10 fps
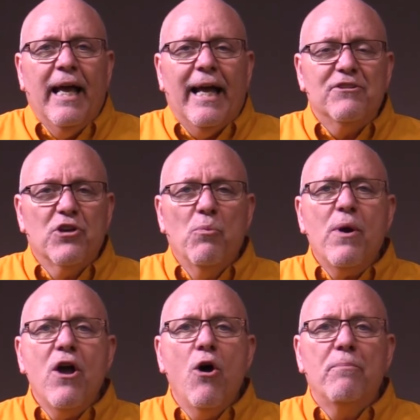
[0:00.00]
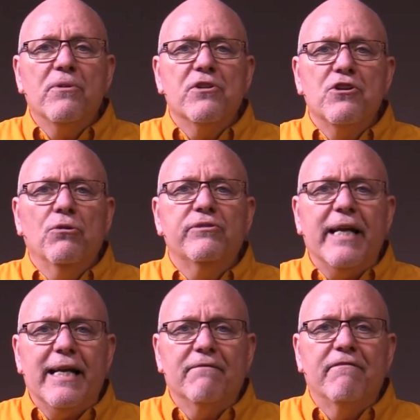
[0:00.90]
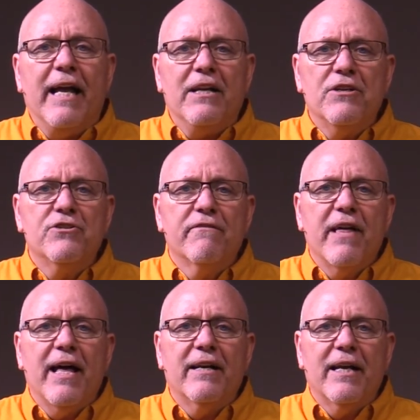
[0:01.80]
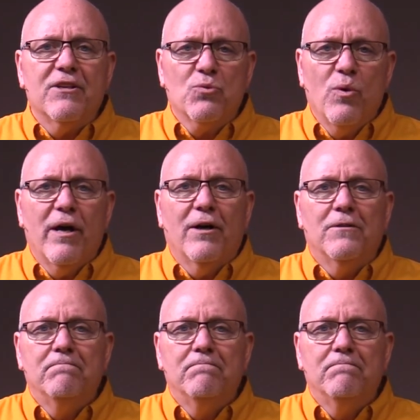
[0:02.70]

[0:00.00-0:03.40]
And so we hope that you'll take advantage of that as well.